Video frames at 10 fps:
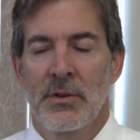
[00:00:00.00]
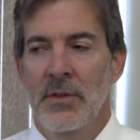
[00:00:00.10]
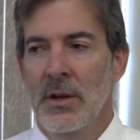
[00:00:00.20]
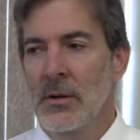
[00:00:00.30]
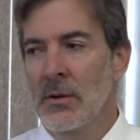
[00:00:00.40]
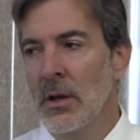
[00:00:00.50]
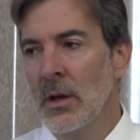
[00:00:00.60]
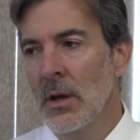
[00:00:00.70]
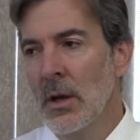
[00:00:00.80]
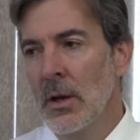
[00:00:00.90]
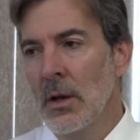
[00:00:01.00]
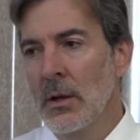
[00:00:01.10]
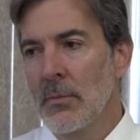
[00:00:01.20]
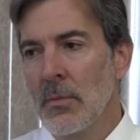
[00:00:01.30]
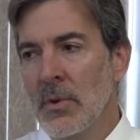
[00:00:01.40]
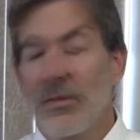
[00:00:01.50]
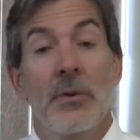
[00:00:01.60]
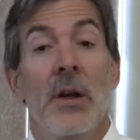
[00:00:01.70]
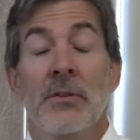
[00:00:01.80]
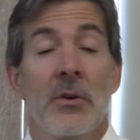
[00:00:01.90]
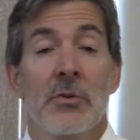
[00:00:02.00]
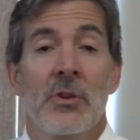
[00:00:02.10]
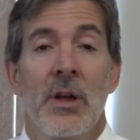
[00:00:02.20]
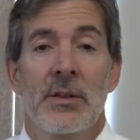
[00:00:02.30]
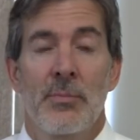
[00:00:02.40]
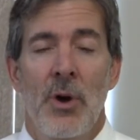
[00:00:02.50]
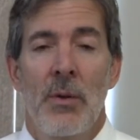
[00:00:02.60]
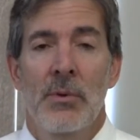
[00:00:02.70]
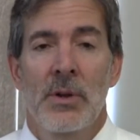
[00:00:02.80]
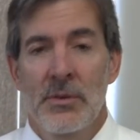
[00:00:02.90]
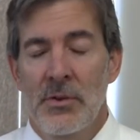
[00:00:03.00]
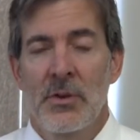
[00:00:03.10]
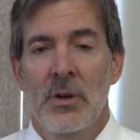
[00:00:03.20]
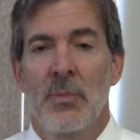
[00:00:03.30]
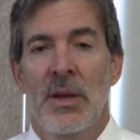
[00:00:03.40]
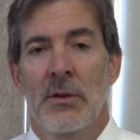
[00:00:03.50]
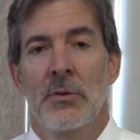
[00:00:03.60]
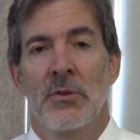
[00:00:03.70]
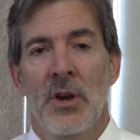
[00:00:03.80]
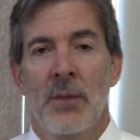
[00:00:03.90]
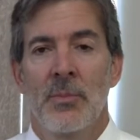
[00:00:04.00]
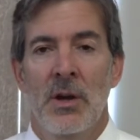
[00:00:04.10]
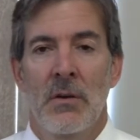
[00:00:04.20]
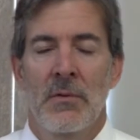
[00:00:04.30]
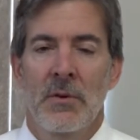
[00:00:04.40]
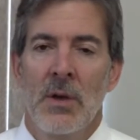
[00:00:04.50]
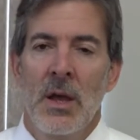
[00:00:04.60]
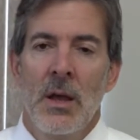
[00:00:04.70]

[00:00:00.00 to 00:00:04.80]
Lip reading: If they're not socialized properly, it's just going to make your job tougher.